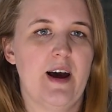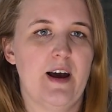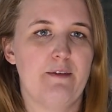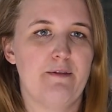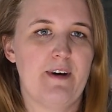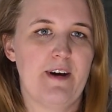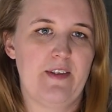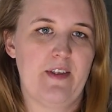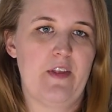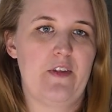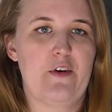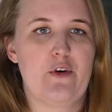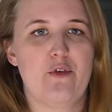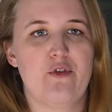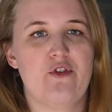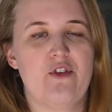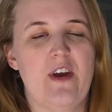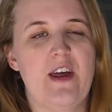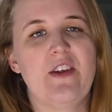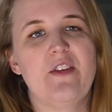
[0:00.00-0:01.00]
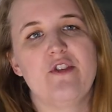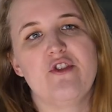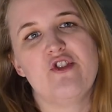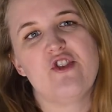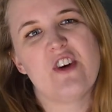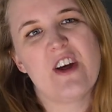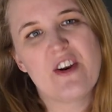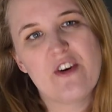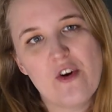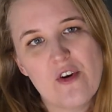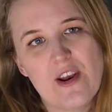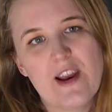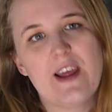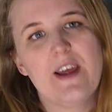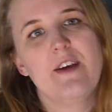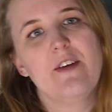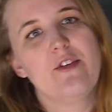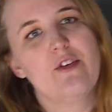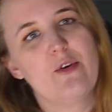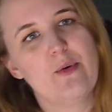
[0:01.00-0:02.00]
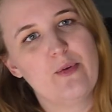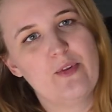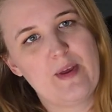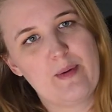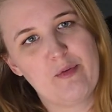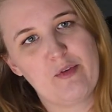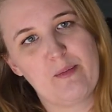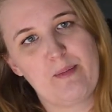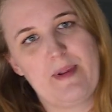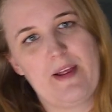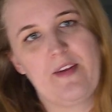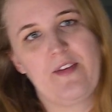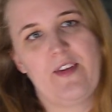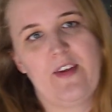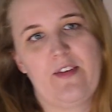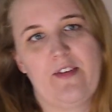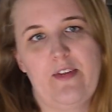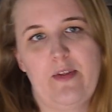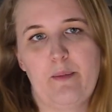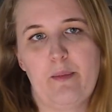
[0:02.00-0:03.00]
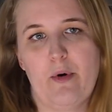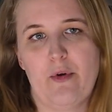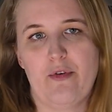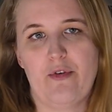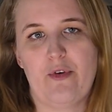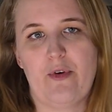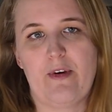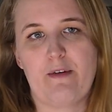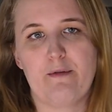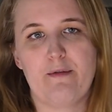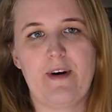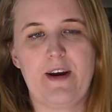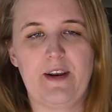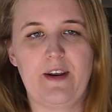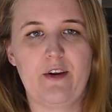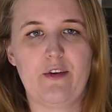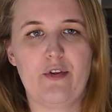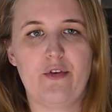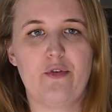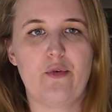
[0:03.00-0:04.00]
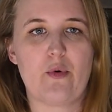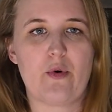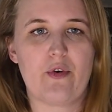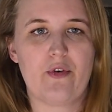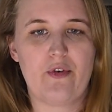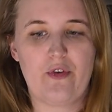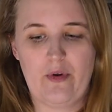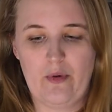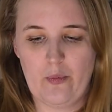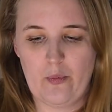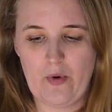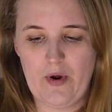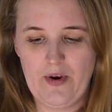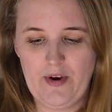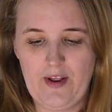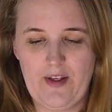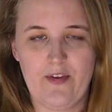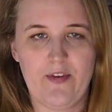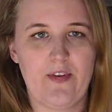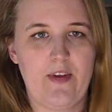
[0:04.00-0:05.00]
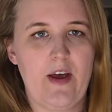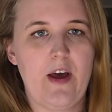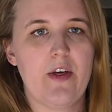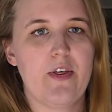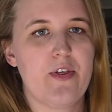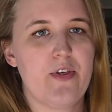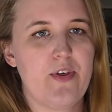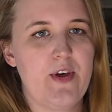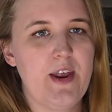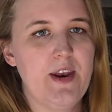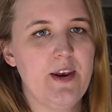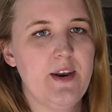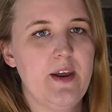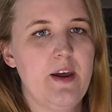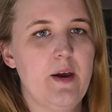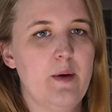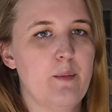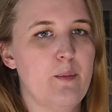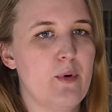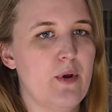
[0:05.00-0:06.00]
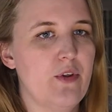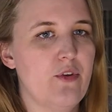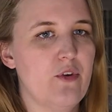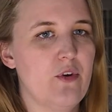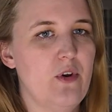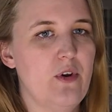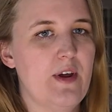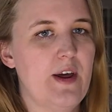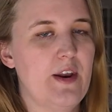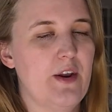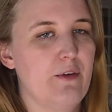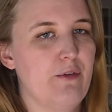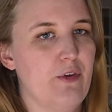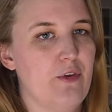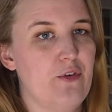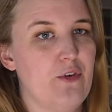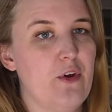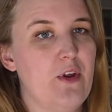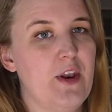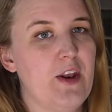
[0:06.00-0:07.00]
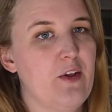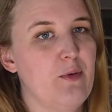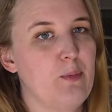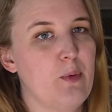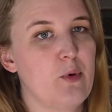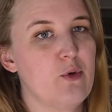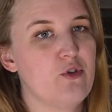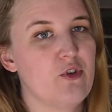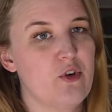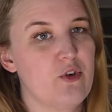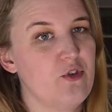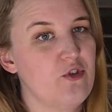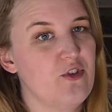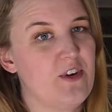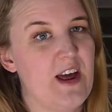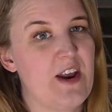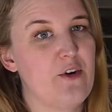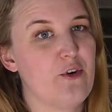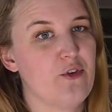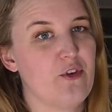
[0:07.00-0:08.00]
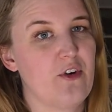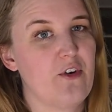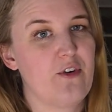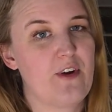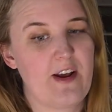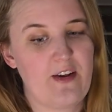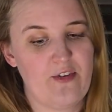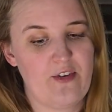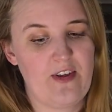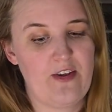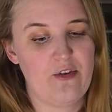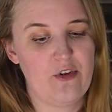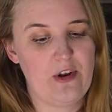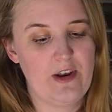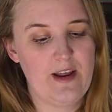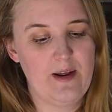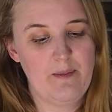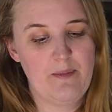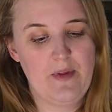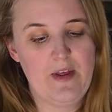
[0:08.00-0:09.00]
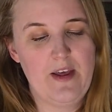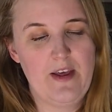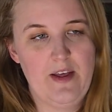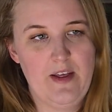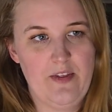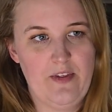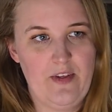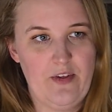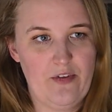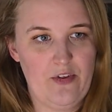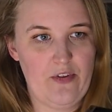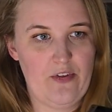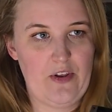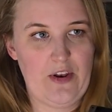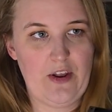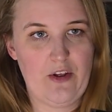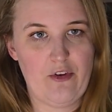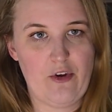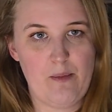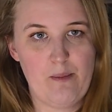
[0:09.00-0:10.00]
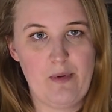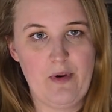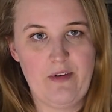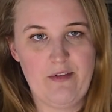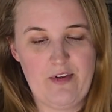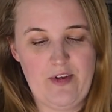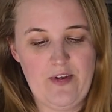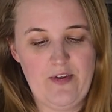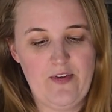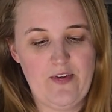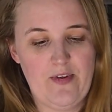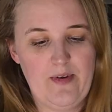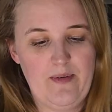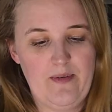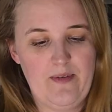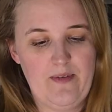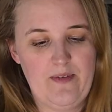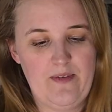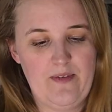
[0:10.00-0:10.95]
I find that there's generally 2 types of plastics in the pots you can find in the stores. One is thin, brittle, and after sun exposure shatters and cracks easily. This is an example of this.